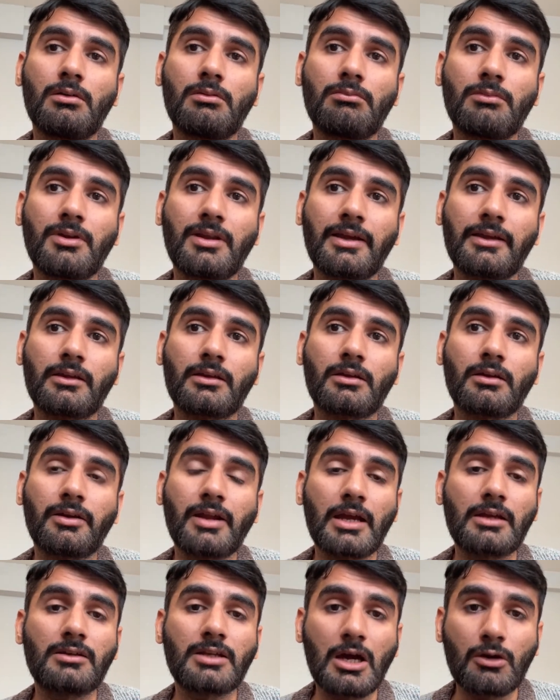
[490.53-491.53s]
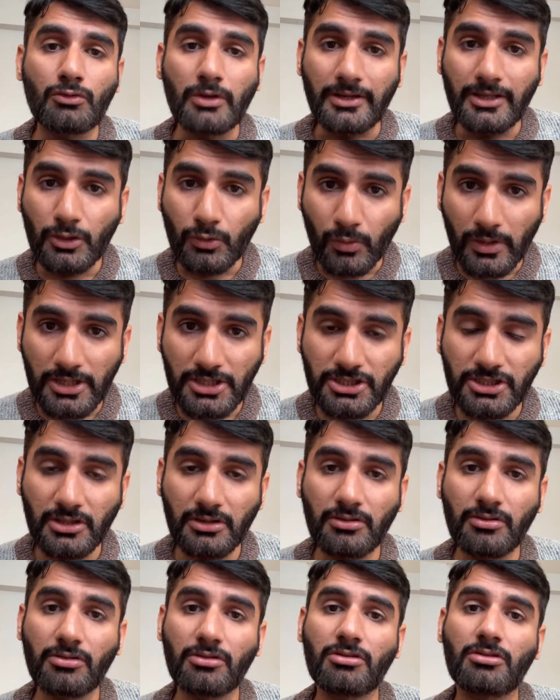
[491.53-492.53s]
like write down any
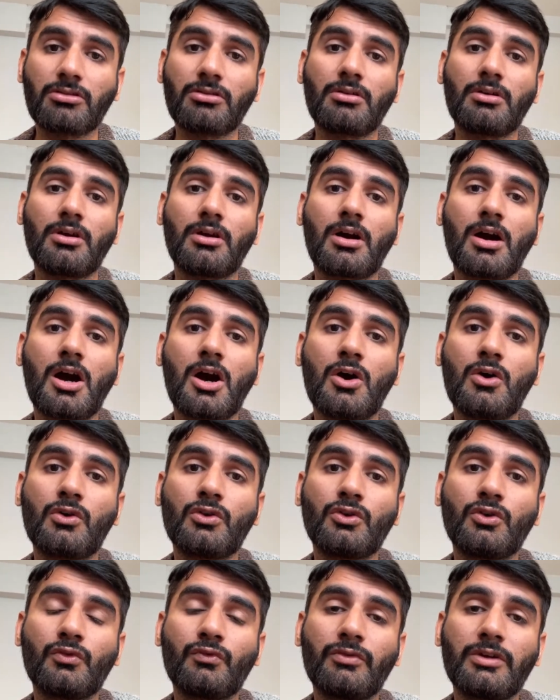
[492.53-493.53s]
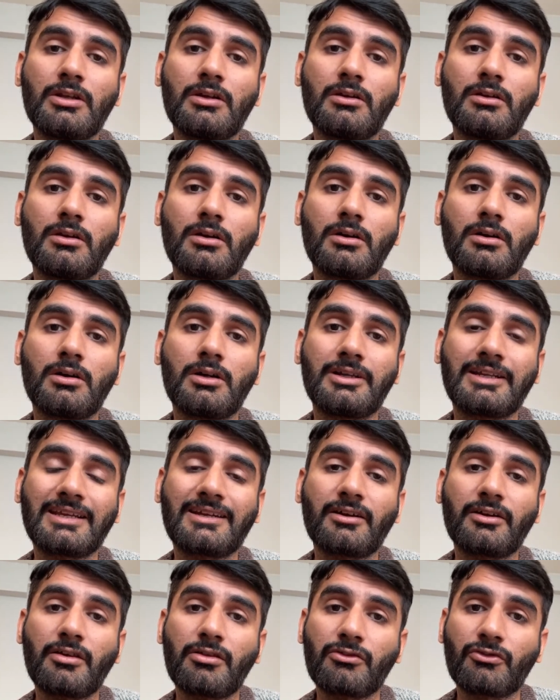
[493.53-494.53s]
questions, how you will take
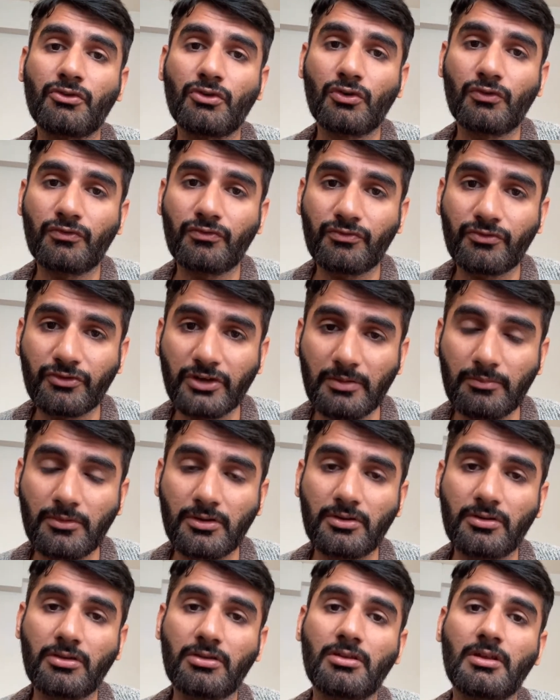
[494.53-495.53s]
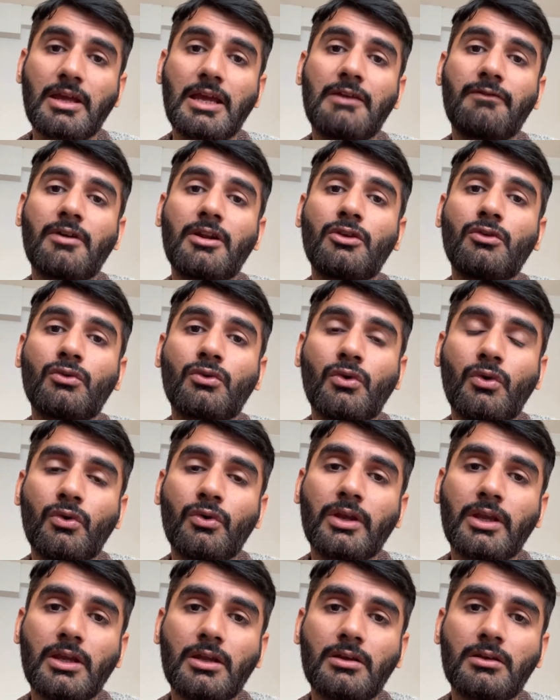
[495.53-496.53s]
a history of tremors. And when you
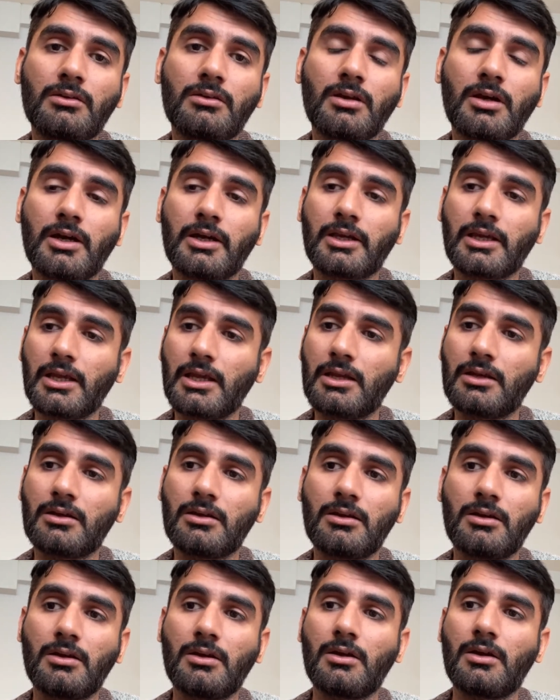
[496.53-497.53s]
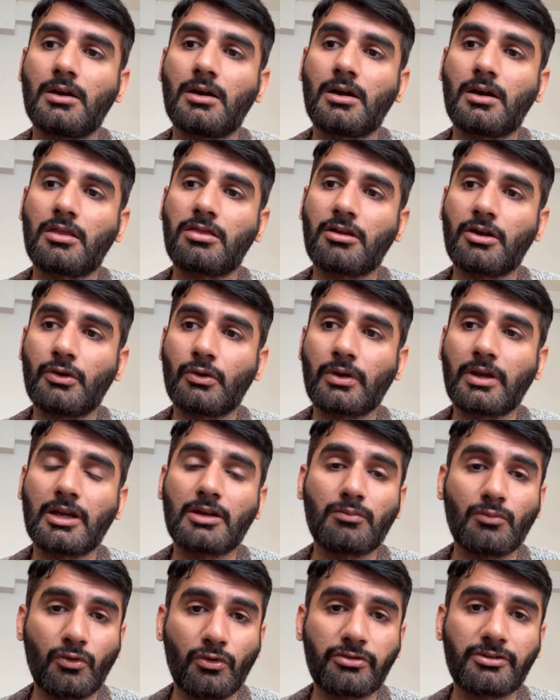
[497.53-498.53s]
go in again, a
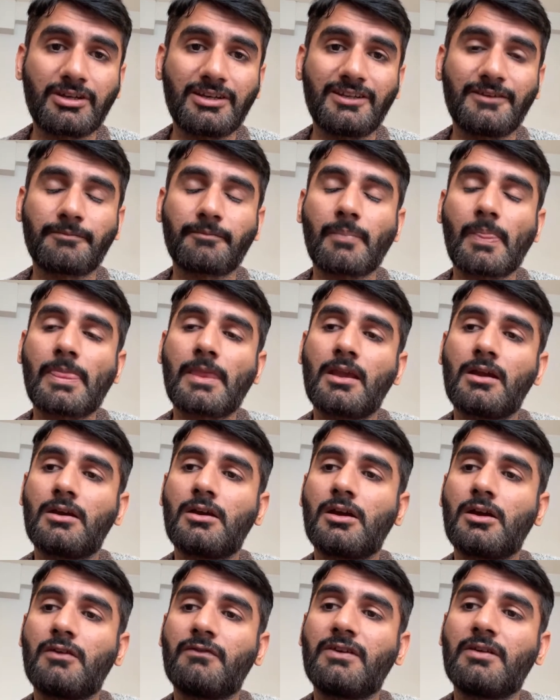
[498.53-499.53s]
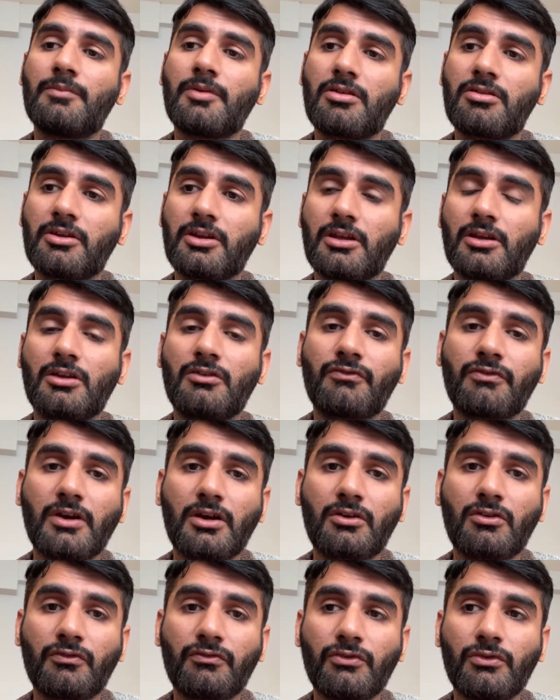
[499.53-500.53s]
surrogate mostly will be sitting in
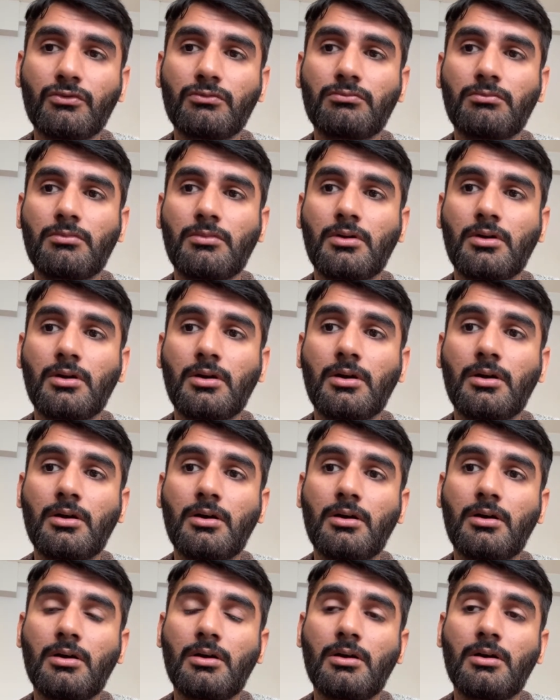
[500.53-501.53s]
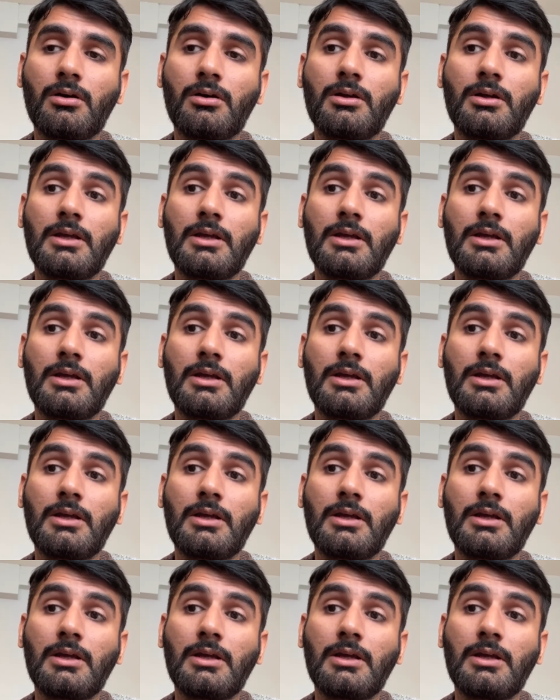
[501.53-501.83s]
front of you. A